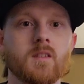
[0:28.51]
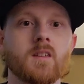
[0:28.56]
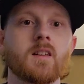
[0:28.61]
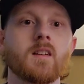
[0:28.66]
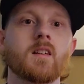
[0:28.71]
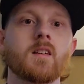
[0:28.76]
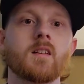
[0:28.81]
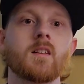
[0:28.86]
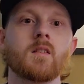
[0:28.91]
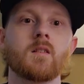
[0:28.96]

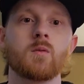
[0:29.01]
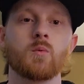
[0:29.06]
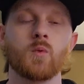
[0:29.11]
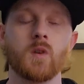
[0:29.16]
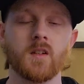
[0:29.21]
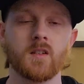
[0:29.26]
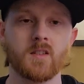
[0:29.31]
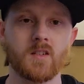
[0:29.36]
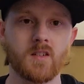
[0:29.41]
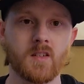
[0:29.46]
And
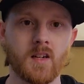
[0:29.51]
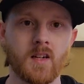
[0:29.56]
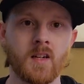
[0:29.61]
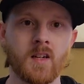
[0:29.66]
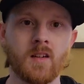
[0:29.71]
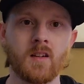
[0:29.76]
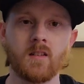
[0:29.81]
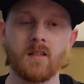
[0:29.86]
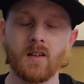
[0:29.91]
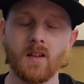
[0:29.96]
what's
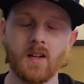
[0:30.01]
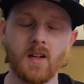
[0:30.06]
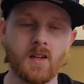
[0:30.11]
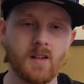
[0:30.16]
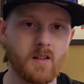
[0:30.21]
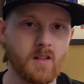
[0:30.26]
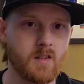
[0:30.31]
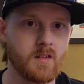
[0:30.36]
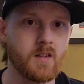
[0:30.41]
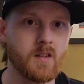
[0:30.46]
done
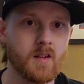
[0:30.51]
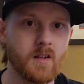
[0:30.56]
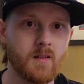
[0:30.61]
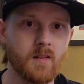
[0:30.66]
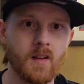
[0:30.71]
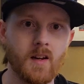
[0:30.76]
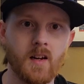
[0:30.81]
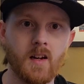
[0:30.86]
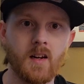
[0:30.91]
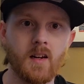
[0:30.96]
is done.
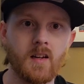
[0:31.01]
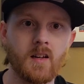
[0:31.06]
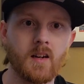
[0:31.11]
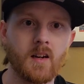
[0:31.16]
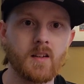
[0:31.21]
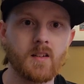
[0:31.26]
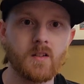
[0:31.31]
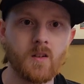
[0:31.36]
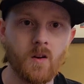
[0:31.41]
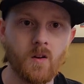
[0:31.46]

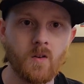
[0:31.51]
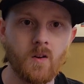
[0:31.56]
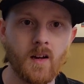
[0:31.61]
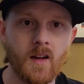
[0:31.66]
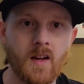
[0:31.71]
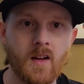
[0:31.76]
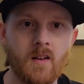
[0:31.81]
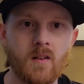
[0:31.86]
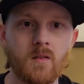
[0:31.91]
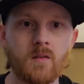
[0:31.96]
I don't
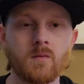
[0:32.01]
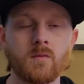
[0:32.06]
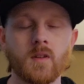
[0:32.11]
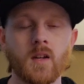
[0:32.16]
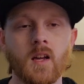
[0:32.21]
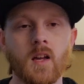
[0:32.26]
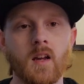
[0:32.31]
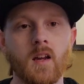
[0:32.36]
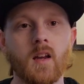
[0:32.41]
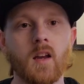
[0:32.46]
have
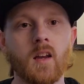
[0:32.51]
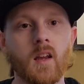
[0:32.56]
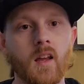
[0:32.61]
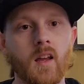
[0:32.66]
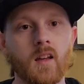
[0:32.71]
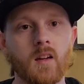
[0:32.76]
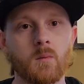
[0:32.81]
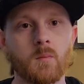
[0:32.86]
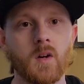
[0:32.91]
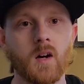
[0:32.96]
any
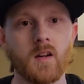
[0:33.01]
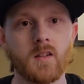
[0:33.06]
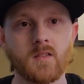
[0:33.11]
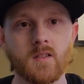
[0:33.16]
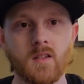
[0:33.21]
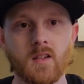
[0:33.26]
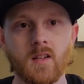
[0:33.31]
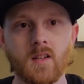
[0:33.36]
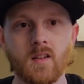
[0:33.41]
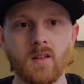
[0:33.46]

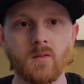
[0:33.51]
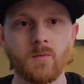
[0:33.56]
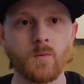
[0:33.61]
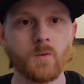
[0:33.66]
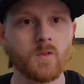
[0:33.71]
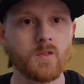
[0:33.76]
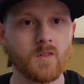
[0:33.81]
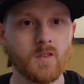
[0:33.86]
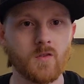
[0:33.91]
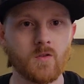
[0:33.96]
animosity for
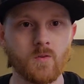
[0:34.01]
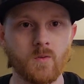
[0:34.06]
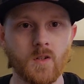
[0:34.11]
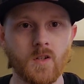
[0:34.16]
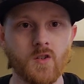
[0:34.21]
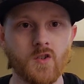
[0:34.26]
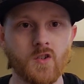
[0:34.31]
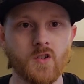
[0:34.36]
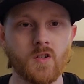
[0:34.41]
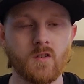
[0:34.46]
the
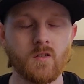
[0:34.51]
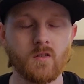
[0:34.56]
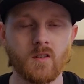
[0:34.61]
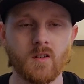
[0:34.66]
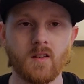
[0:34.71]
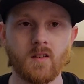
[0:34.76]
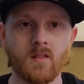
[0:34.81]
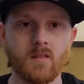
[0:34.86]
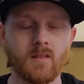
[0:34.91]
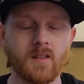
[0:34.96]
situation or
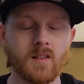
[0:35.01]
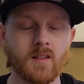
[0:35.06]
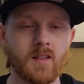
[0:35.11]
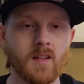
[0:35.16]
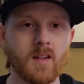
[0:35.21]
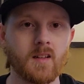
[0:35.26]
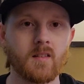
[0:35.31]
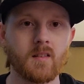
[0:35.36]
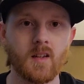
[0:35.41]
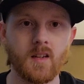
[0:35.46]
anything like
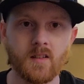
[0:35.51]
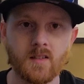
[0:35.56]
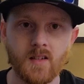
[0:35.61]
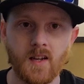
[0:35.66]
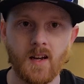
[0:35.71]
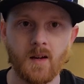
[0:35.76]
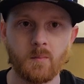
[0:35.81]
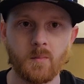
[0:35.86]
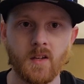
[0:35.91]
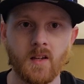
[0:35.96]
that. Things
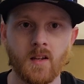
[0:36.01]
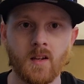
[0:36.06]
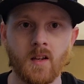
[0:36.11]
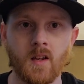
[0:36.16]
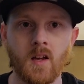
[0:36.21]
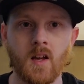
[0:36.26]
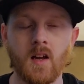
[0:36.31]
happen.